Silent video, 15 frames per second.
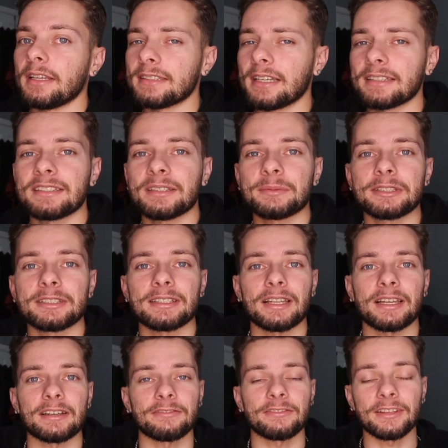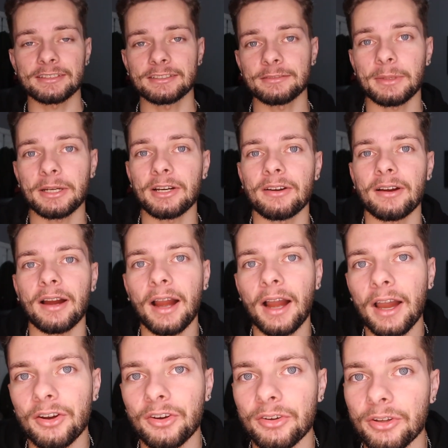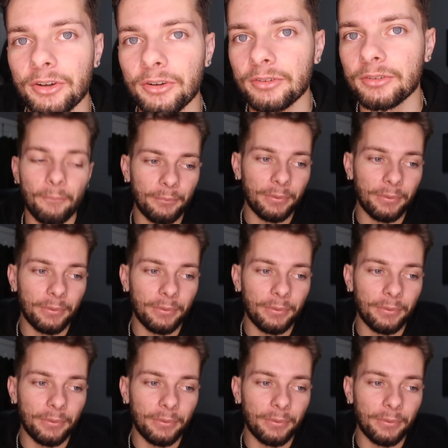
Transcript: is that something to like flex about i don't know